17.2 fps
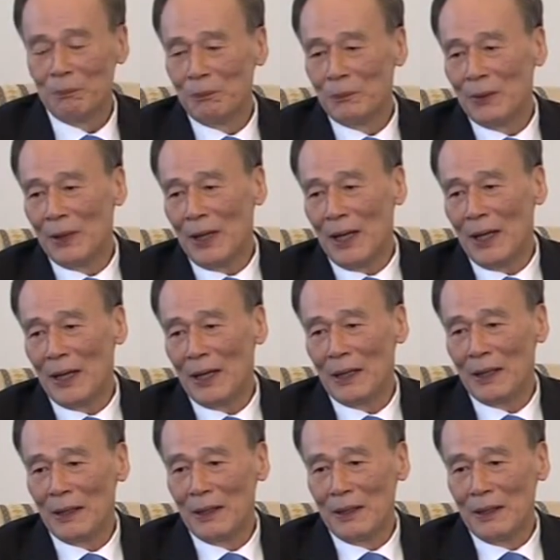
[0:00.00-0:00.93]
not only
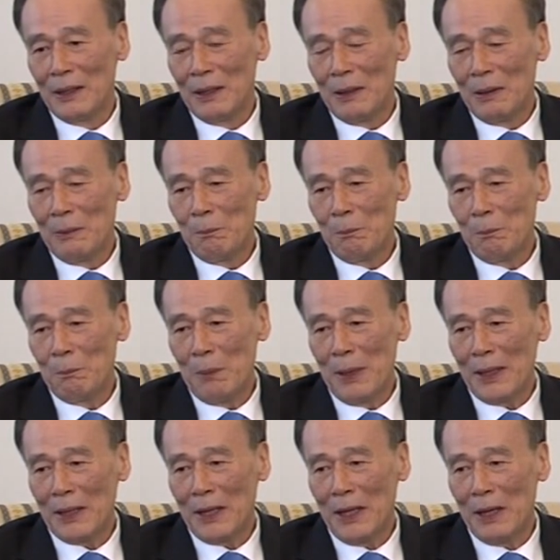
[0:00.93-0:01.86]
the Asian
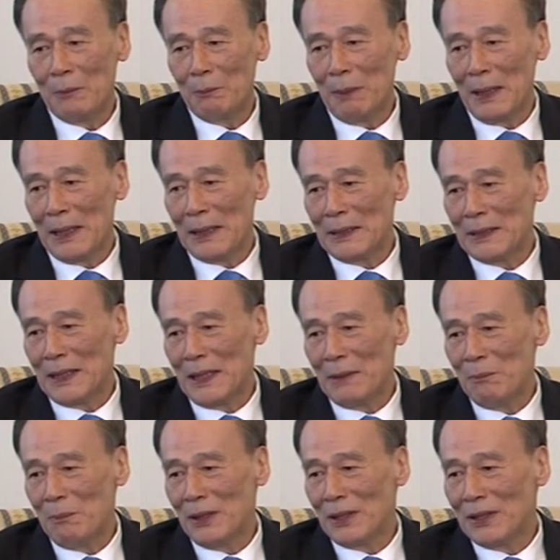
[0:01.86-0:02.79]
agenda, but also the
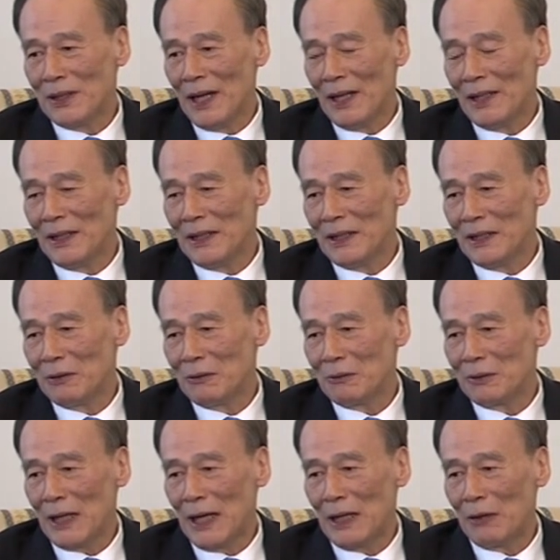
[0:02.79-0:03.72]
entire
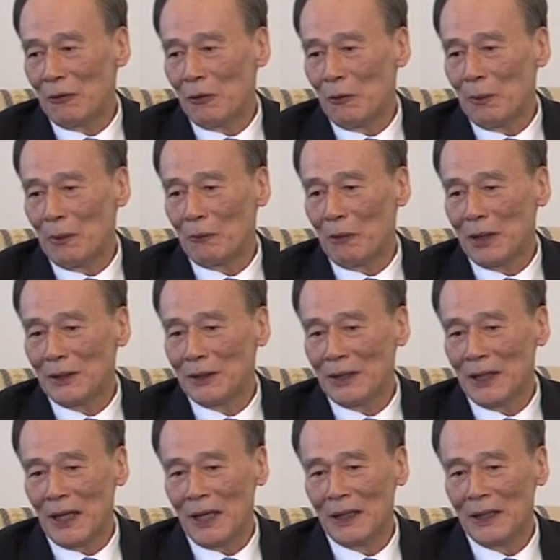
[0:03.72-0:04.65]
world. There
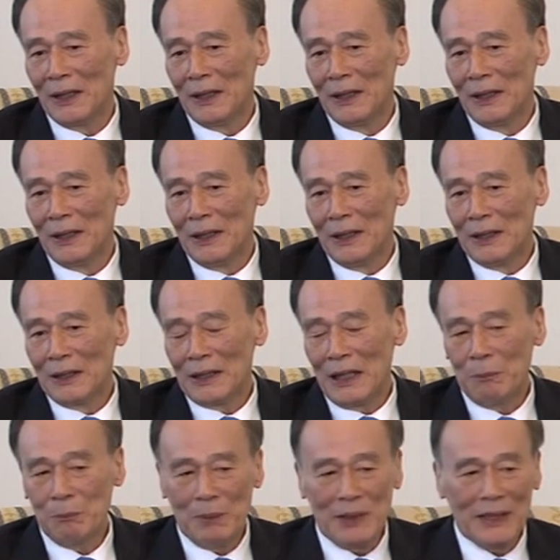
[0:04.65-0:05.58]
are numerous
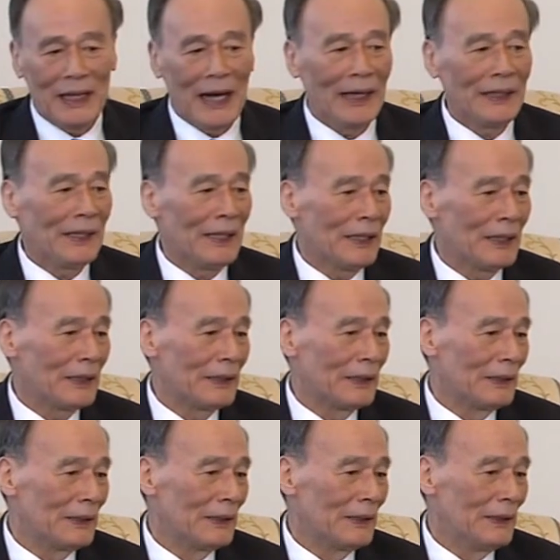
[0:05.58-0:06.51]
problems in the world.
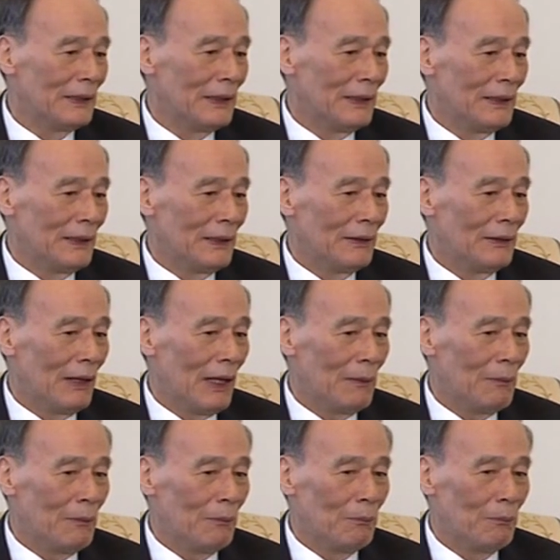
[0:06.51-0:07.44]
We have a lot of
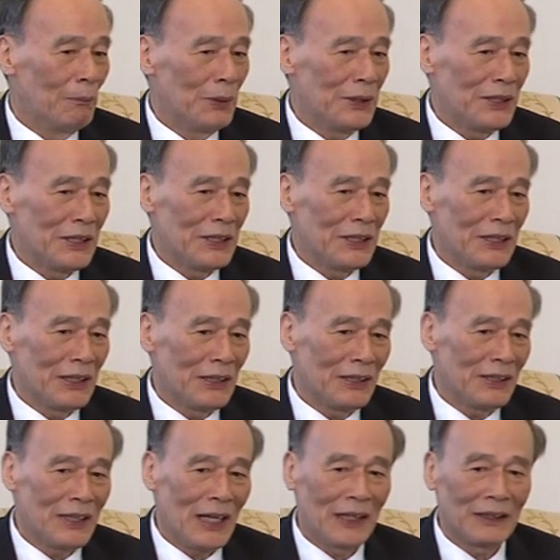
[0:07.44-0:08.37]
prospects and we are
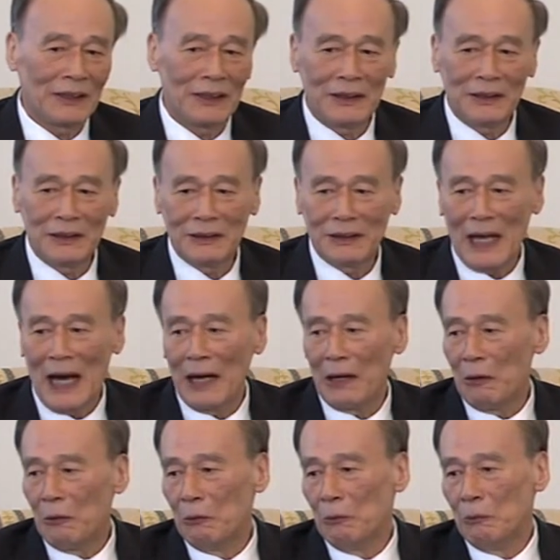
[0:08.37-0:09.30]
facing a lot of
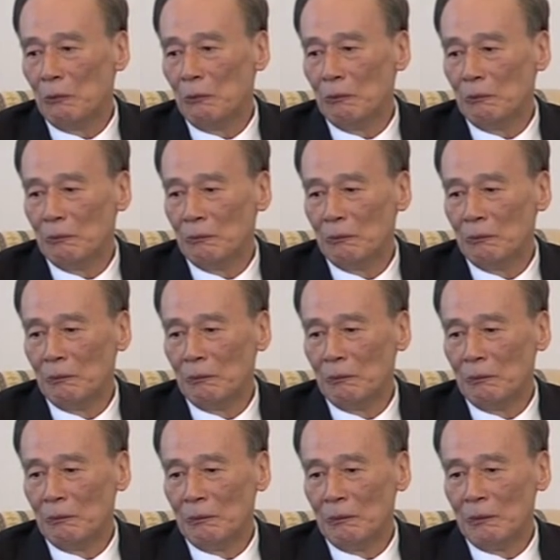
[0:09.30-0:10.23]
challenges and
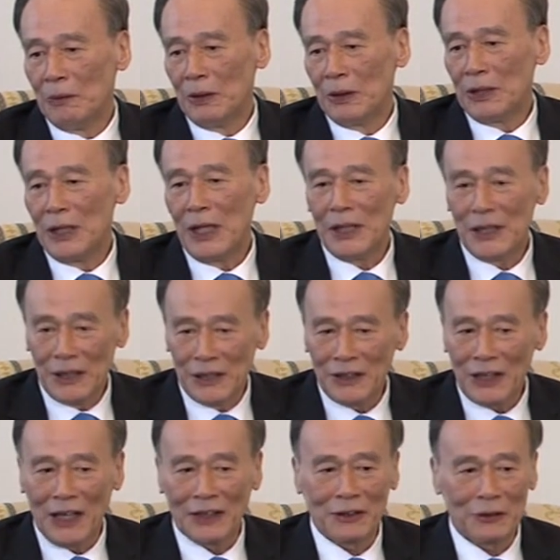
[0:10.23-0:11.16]
threats,
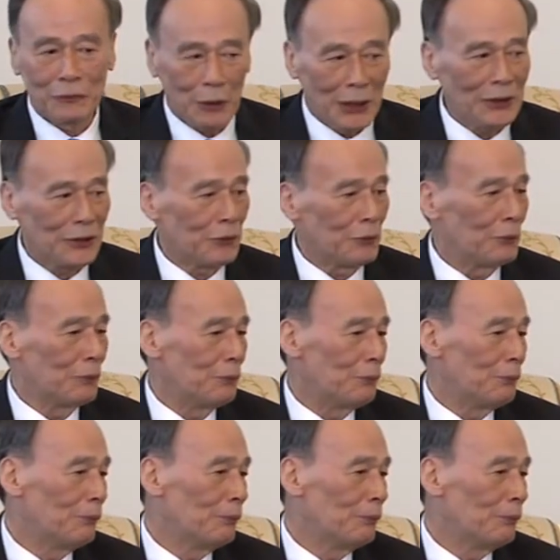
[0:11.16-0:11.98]
as well as uncertainty.